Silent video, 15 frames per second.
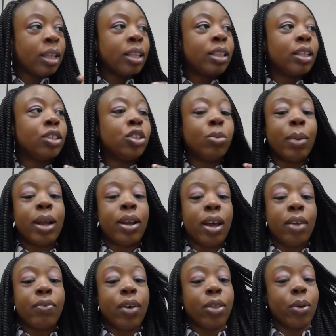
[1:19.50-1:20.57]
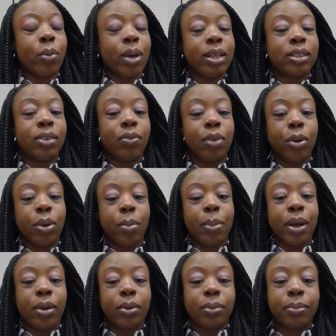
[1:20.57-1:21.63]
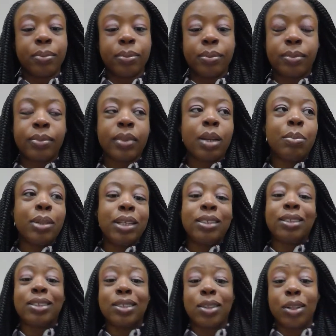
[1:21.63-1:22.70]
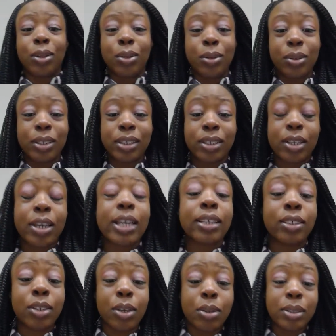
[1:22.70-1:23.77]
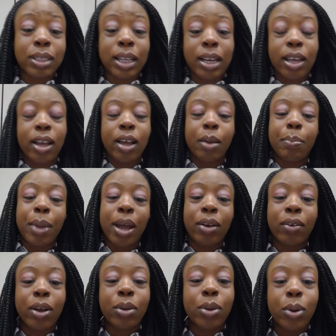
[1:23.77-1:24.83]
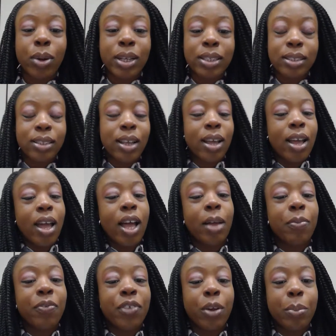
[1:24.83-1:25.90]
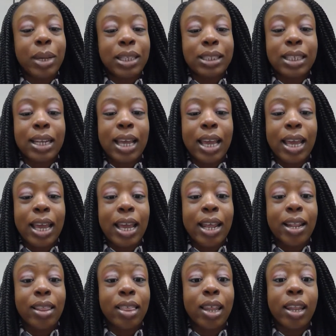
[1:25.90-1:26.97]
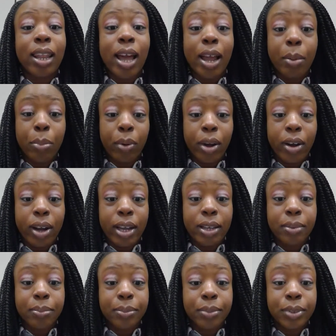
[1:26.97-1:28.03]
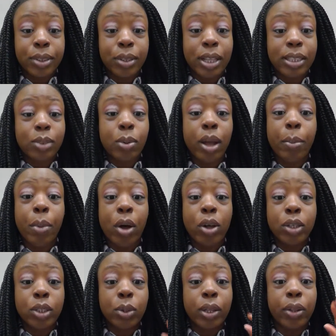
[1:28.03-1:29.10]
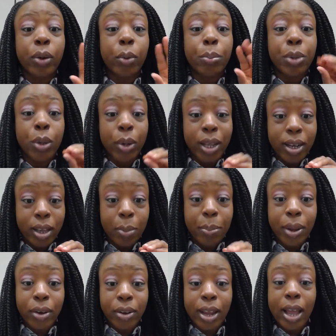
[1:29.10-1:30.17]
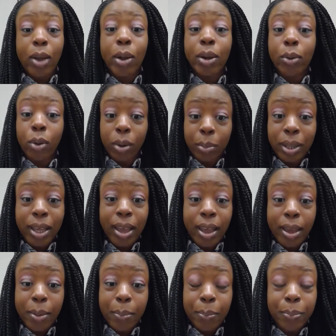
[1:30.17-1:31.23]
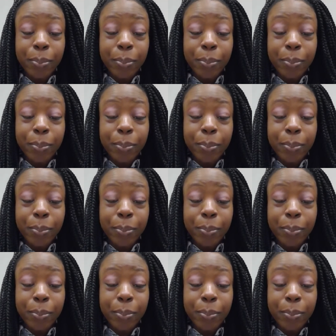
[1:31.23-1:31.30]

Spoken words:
that you might not have otherwise have known about. Please excuse any background noise. I'm filming today in the library, so that's why I'm also a little muted compared to how I normally am.